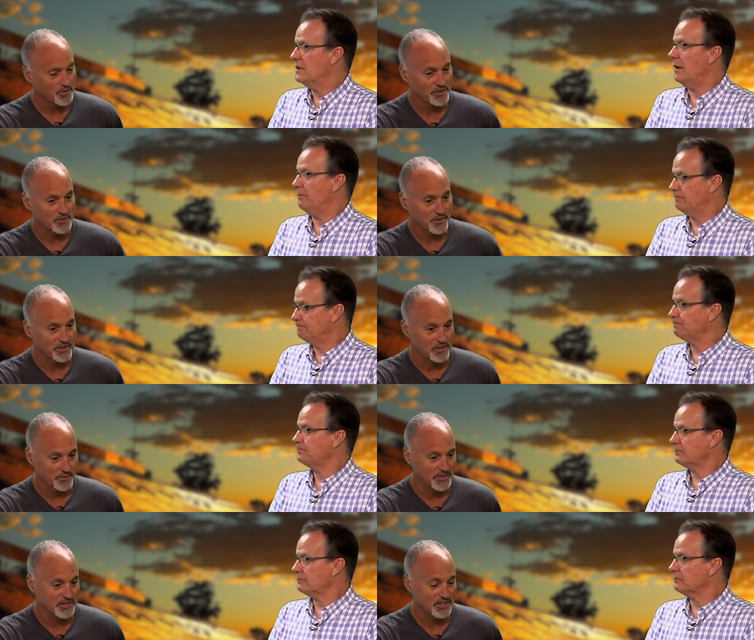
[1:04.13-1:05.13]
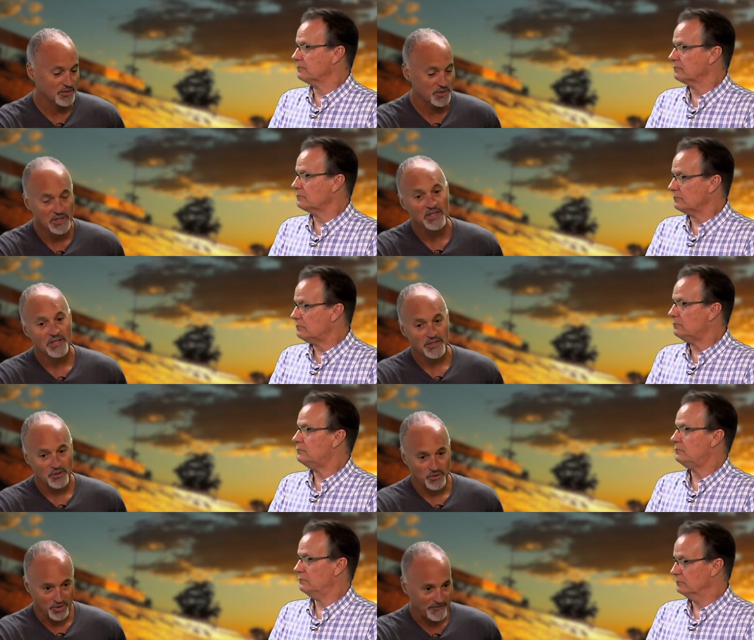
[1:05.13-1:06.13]
Speaker 1: just yep. running a limited schedule. So we're
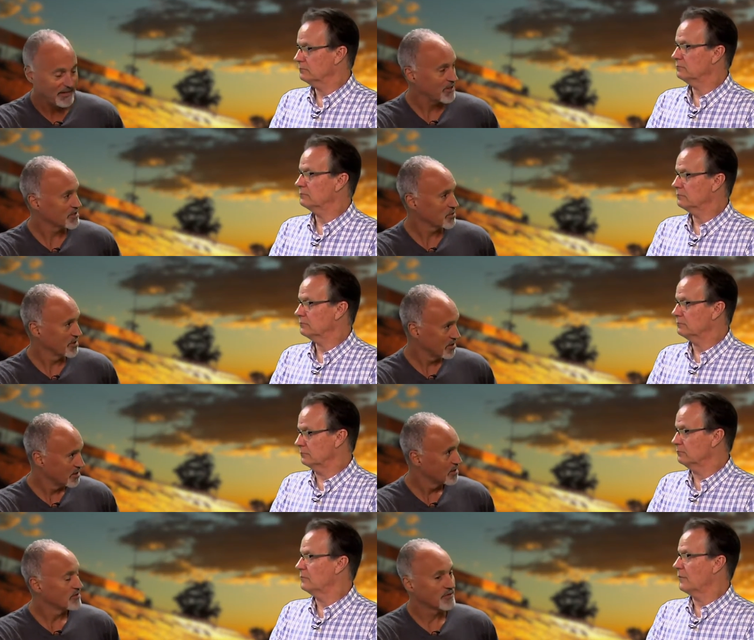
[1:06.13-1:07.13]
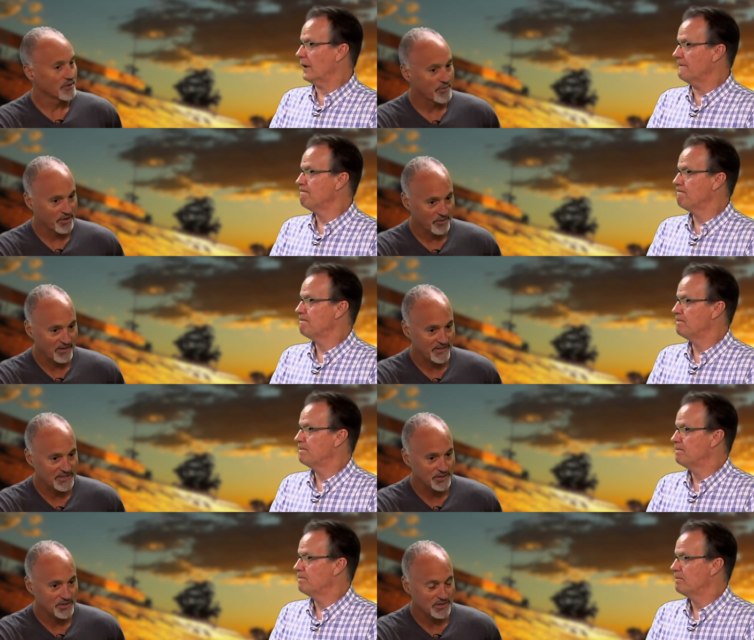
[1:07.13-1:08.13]
going 5000 a win mm-hmm. for okay. American Modified
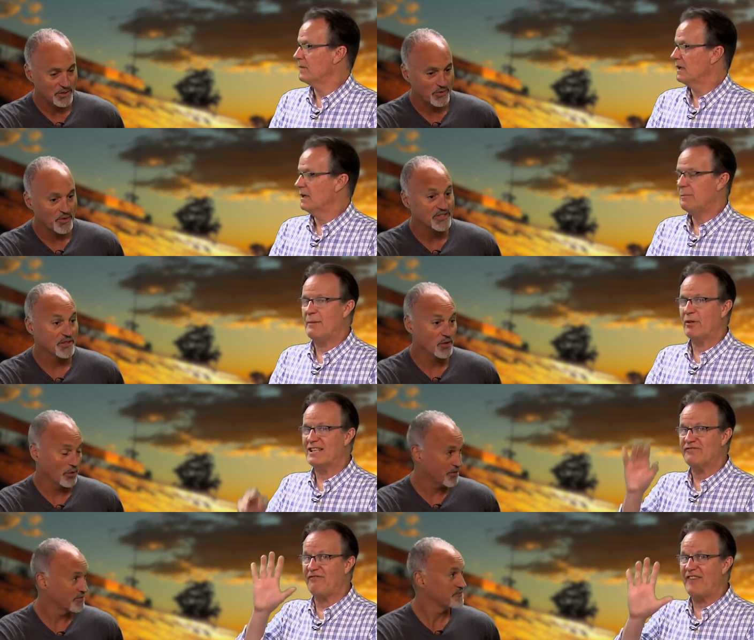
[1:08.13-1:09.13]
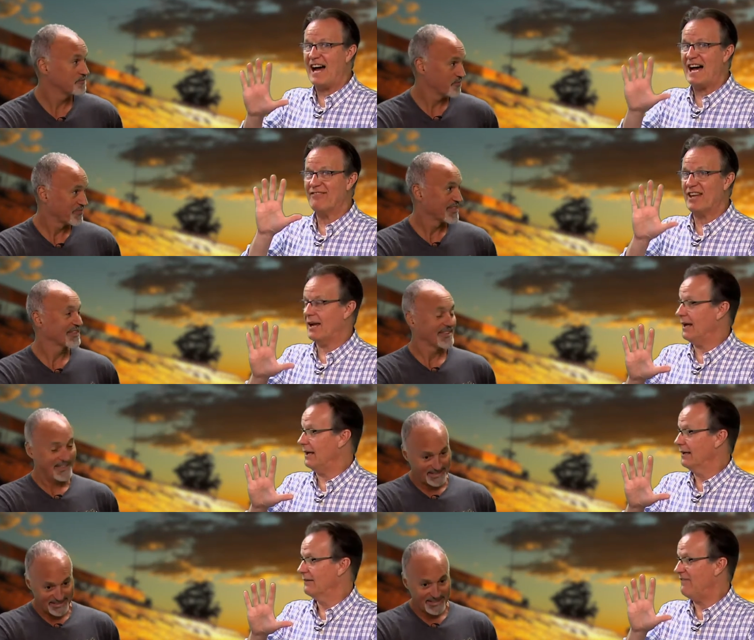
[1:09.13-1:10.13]
Series, Summit Racing. People, equipment.
Speaker 2: that's 5K.
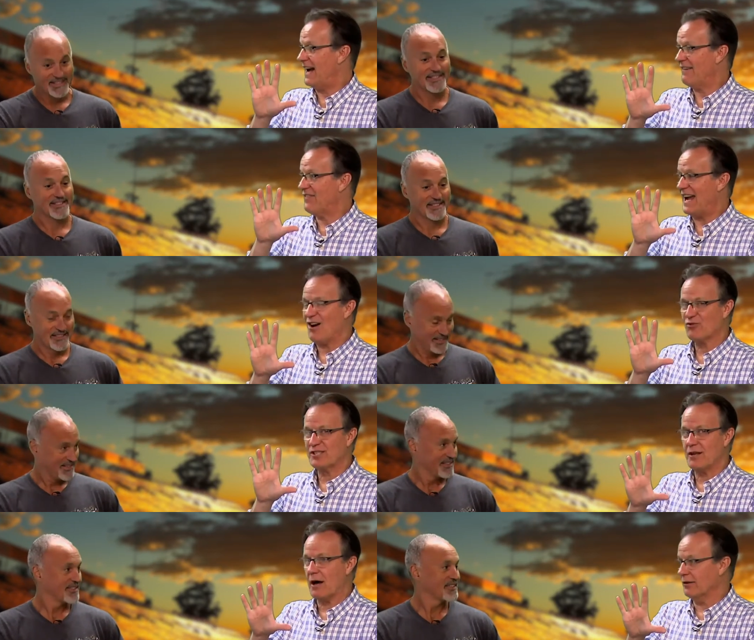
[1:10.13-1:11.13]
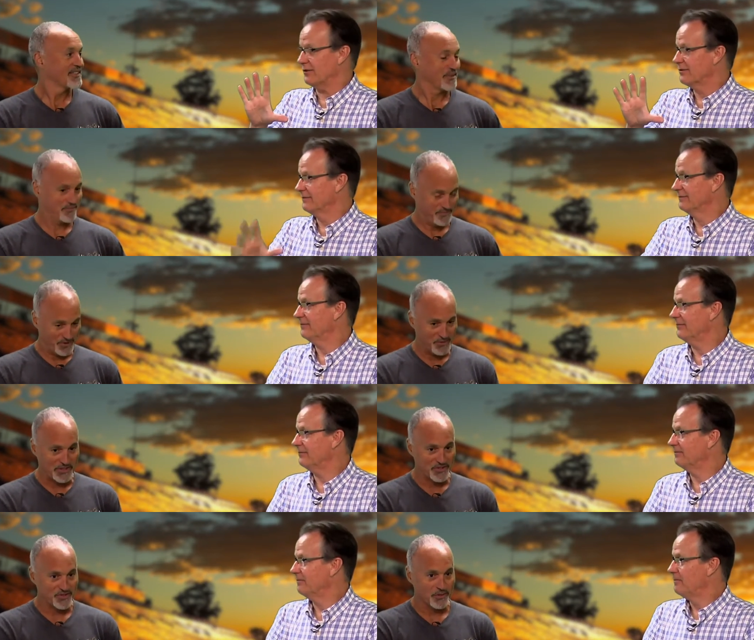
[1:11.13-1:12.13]
Yes. $5,000. Yep.
Speaker 1: Their
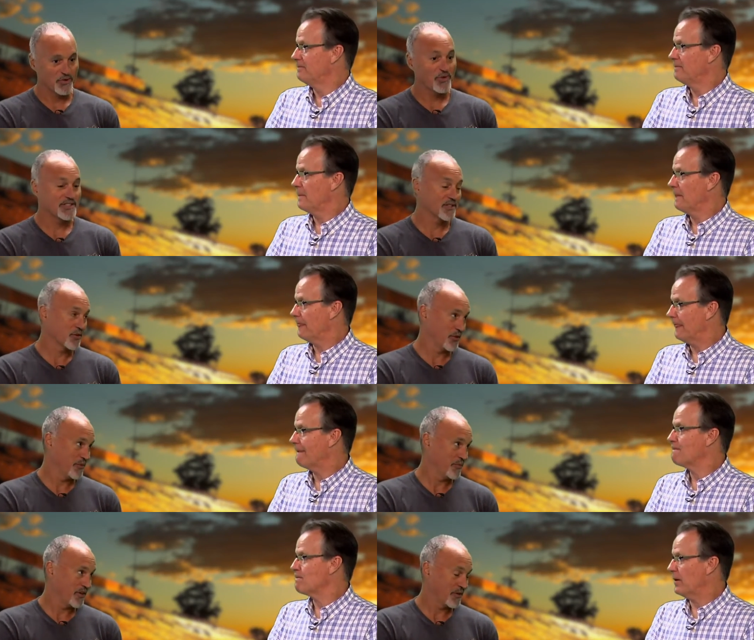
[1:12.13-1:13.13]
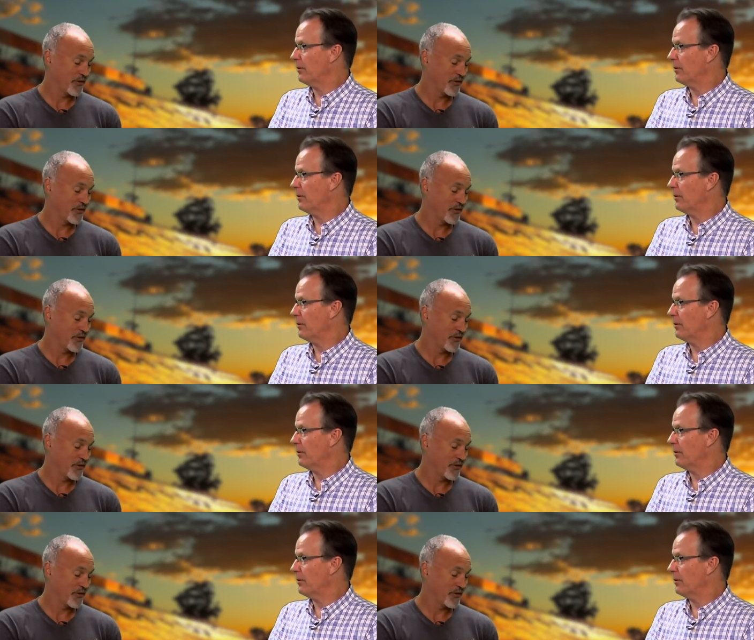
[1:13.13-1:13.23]
sponsor, Summit Racing Equipment, American okay.